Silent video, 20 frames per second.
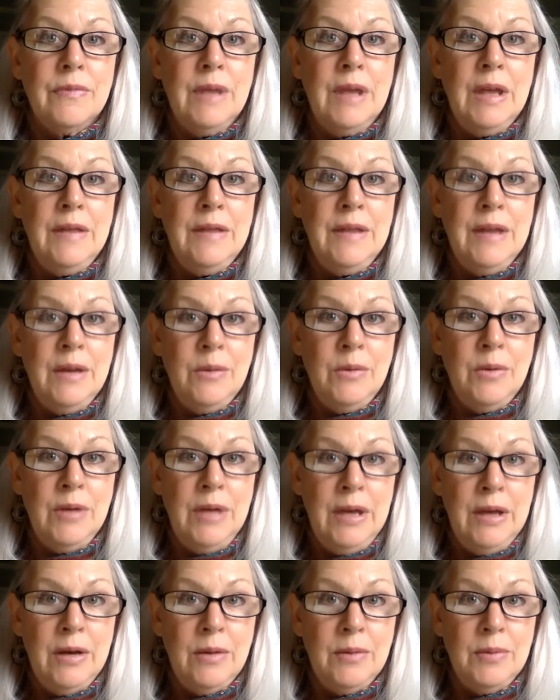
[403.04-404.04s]
and that will
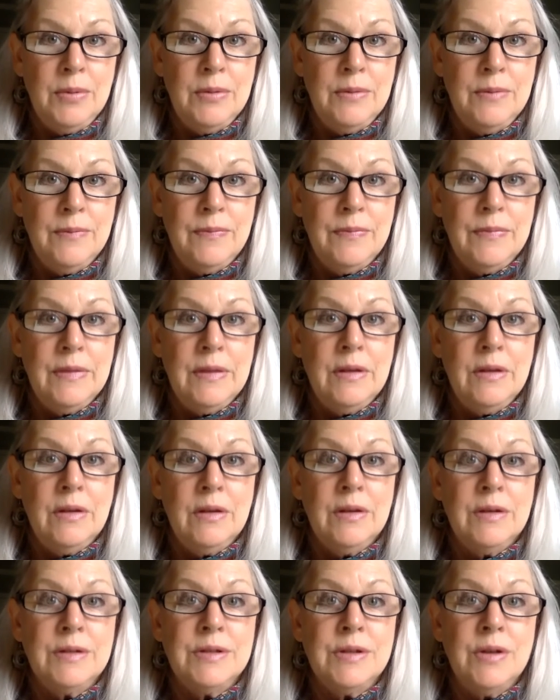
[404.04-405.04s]
help.
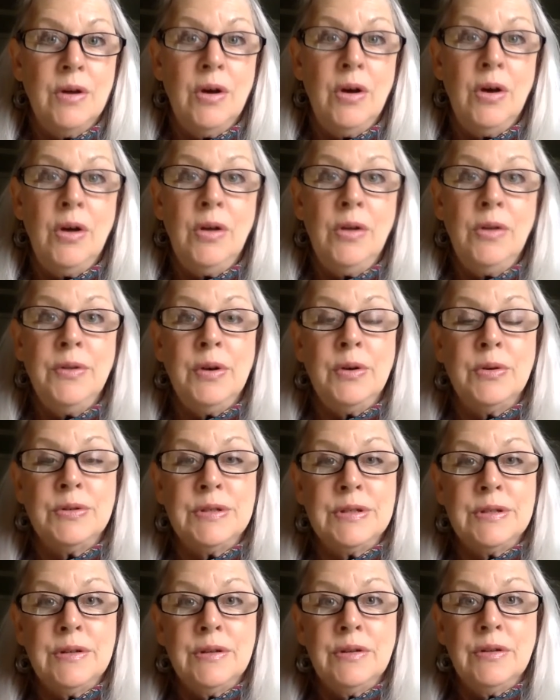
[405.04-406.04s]
Because all
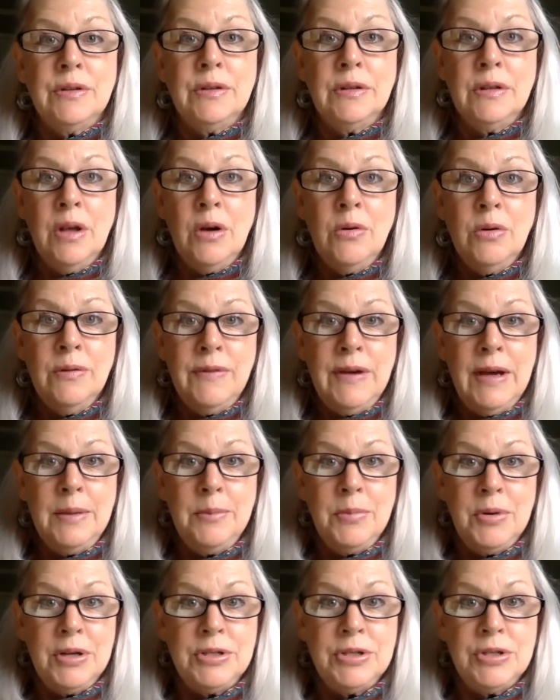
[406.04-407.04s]
those lower
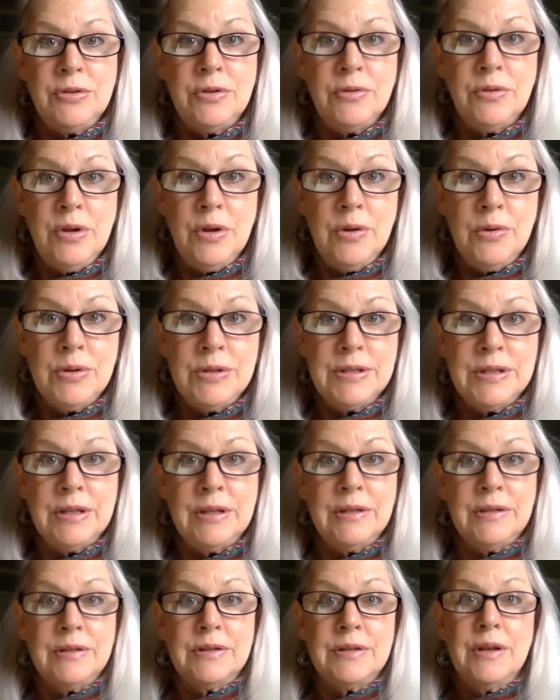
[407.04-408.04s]
vibrational
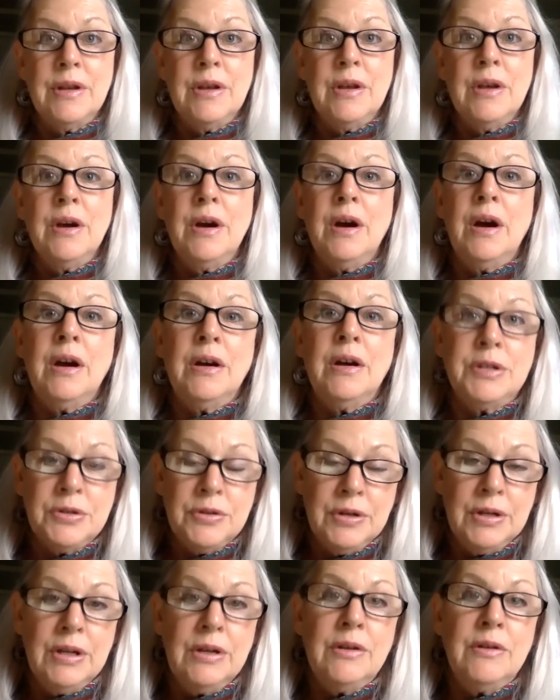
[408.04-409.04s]
noticings are
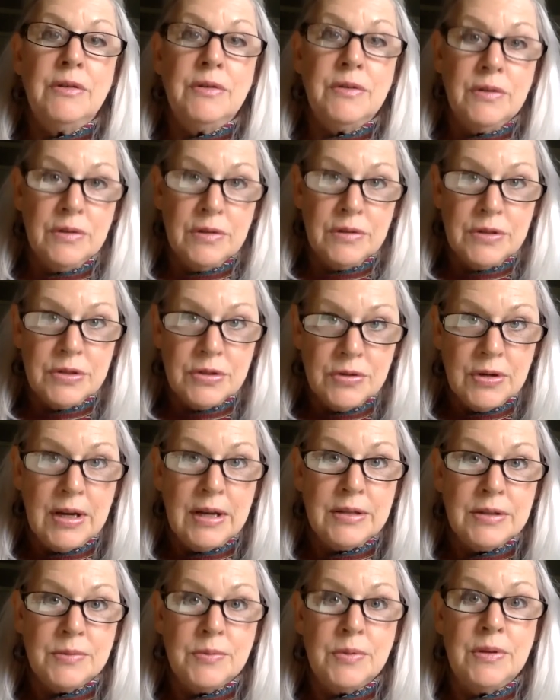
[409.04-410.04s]
triggering the
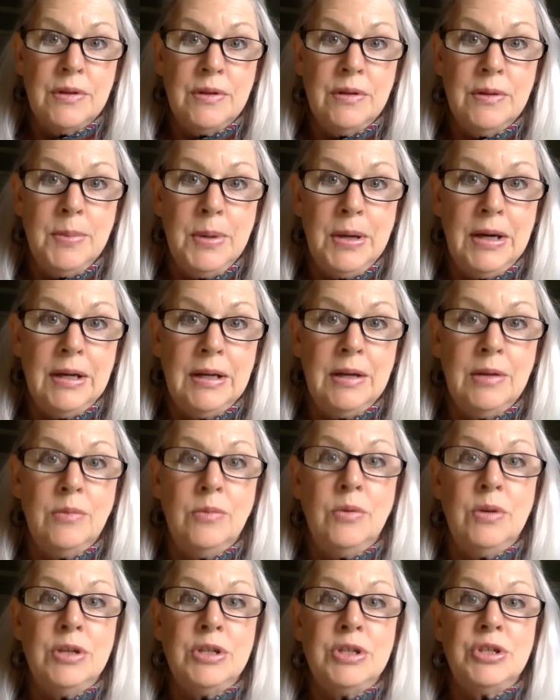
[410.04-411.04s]
stress within the body,
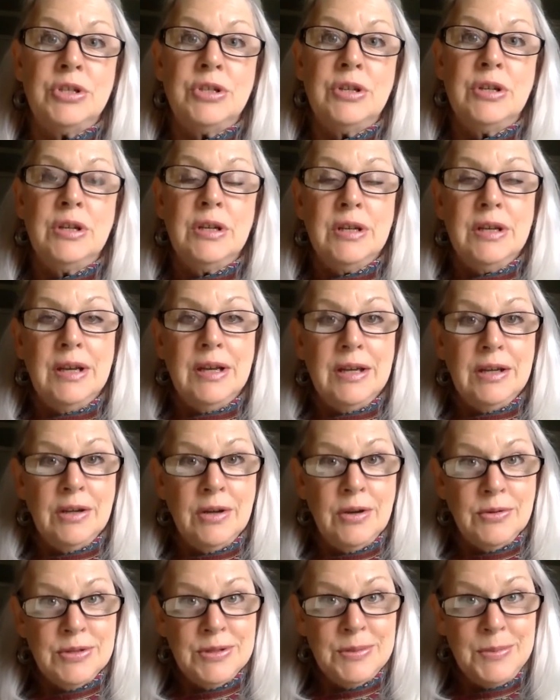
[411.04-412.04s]
which
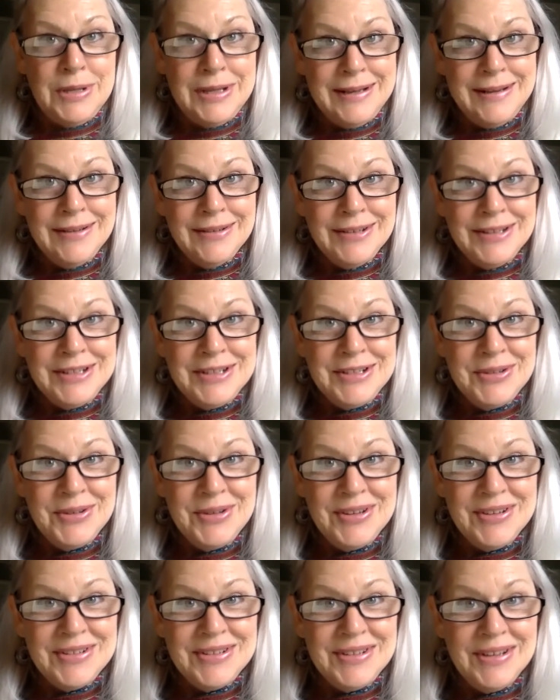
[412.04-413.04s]
goes immediately to
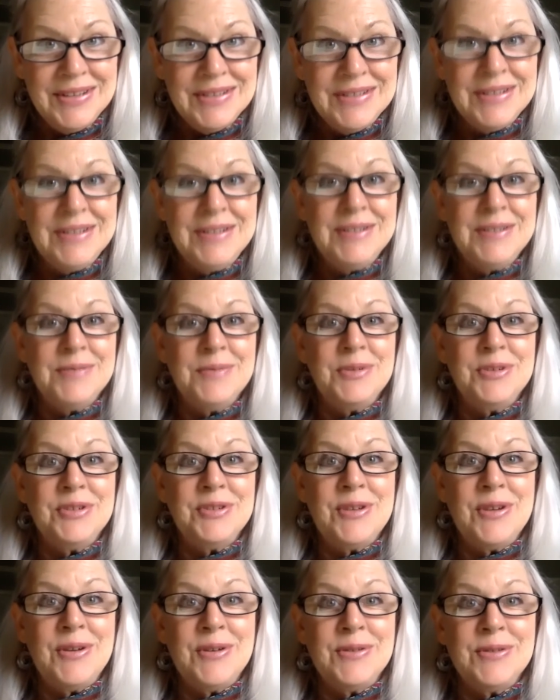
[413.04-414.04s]
the intestines, which
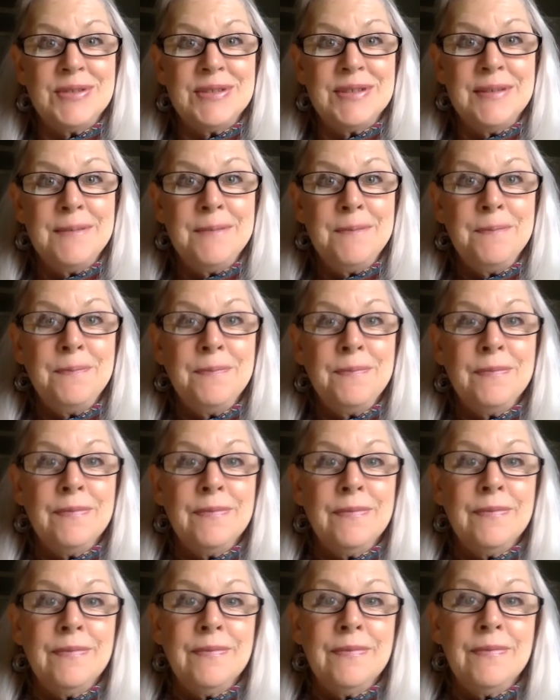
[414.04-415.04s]
goes
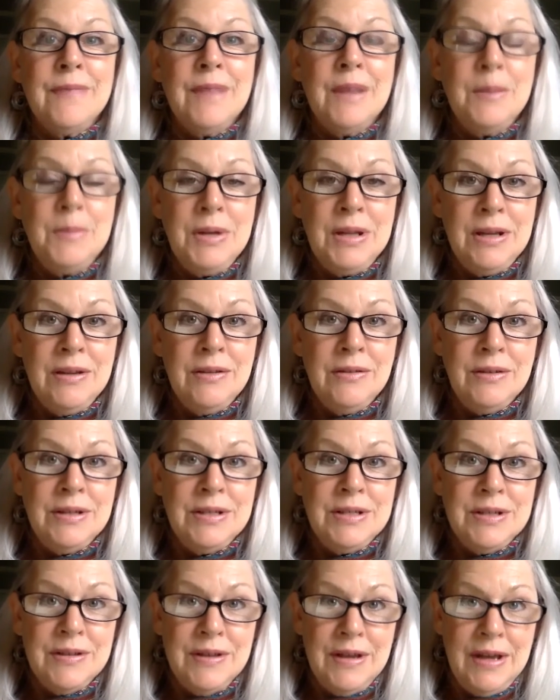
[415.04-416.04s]
immediately
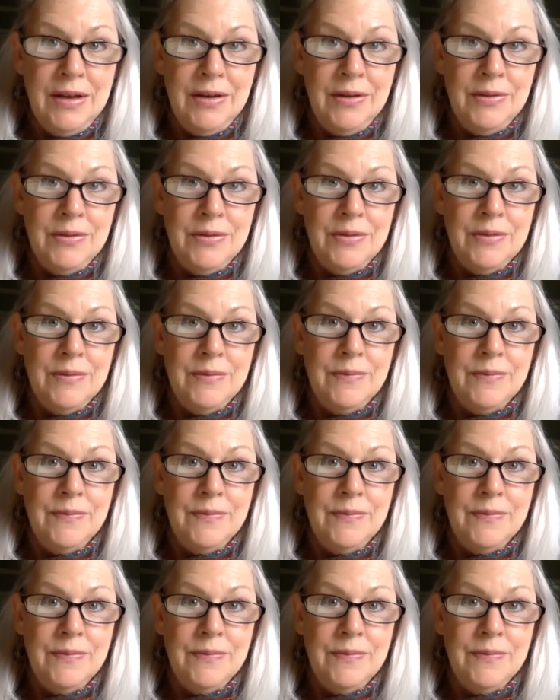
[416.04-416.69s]
to the health.